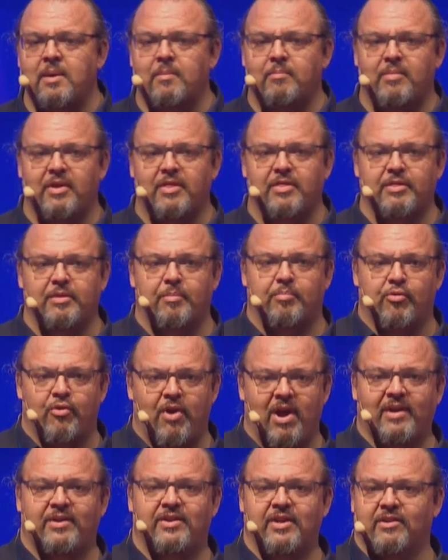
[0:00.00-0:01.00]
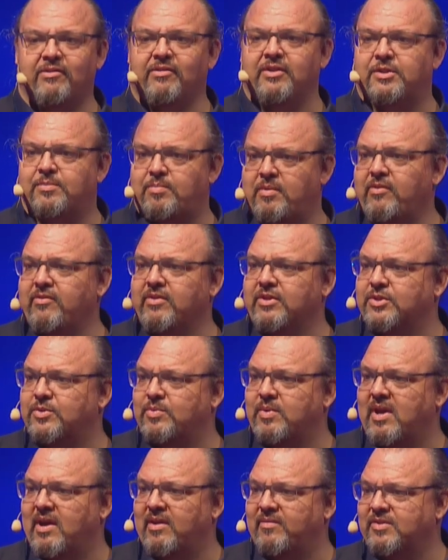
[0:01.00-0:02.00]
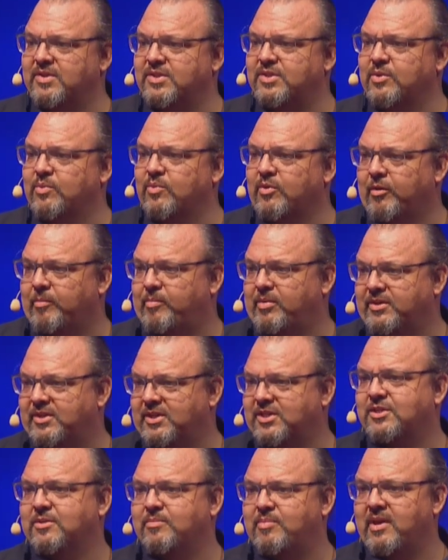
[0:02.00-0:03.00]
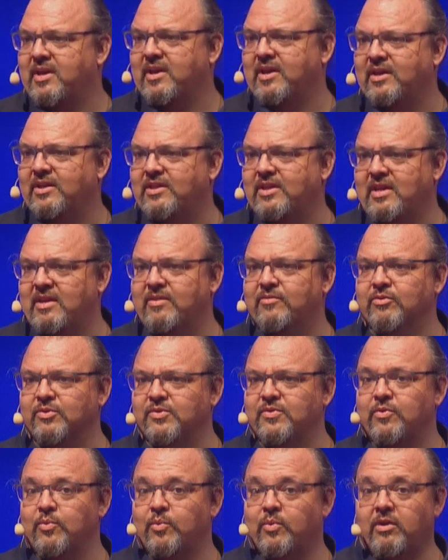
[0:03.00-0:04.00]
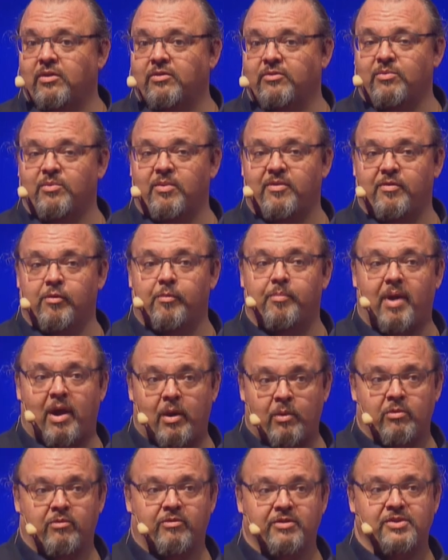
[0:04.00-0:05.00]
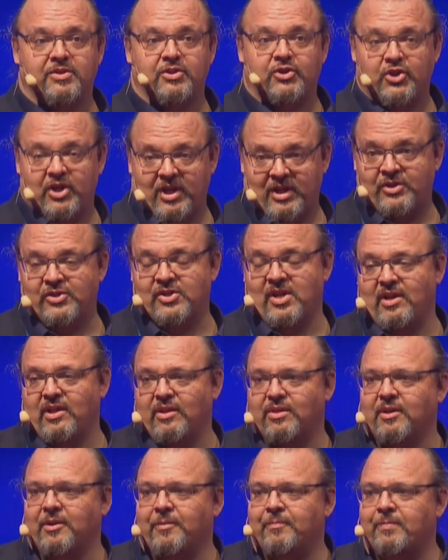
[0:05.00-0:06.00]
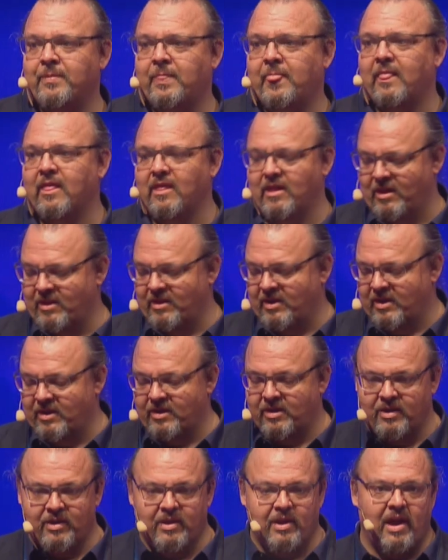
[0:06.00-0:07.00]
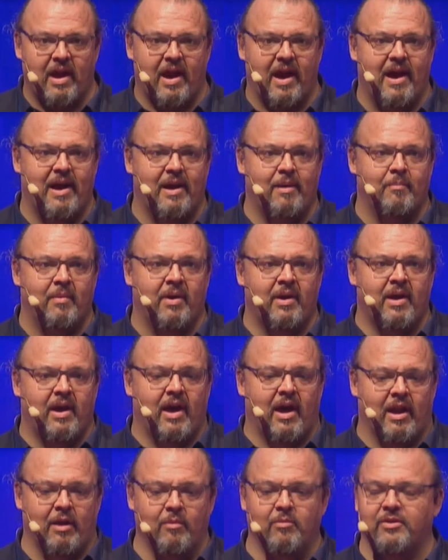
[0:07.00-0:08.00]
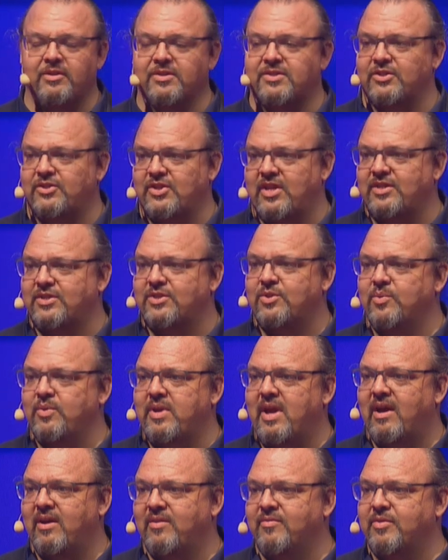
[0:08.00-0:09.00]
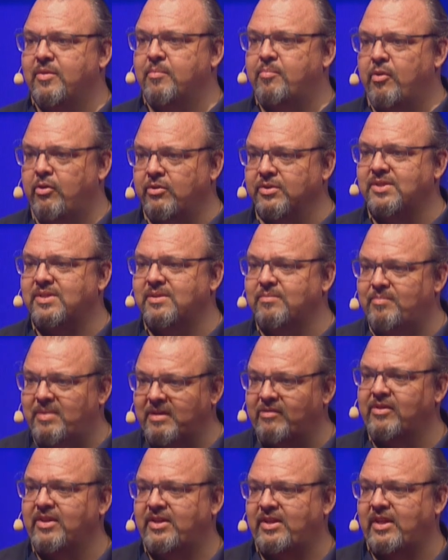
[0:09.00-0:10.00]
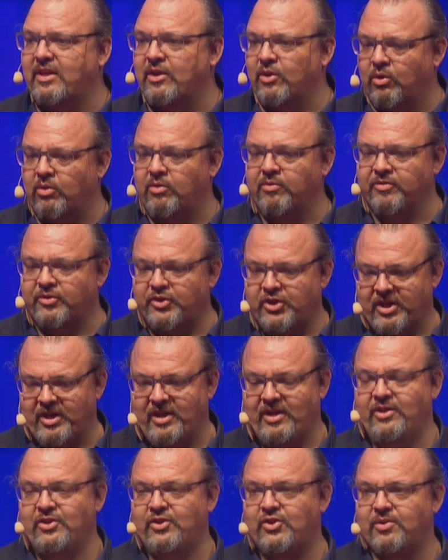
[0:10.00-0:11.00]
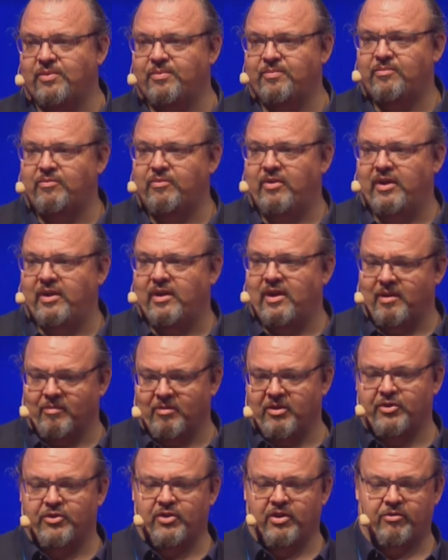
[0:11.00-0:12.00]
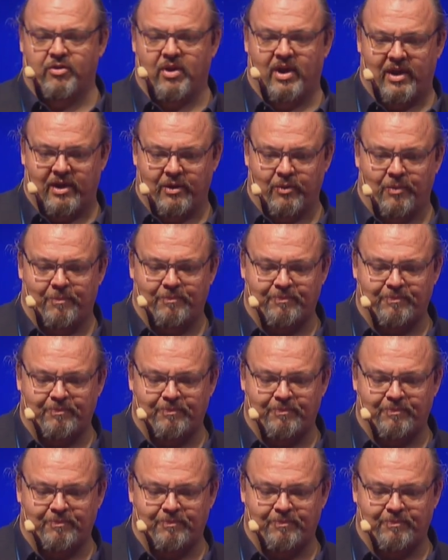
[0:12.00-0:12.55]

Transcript: but the practical experience we have is that we are participating in the evils of the world and we feel powerless to change anything. And I want to suggest that we have the possibility of change, right? And I'm going to tell you how.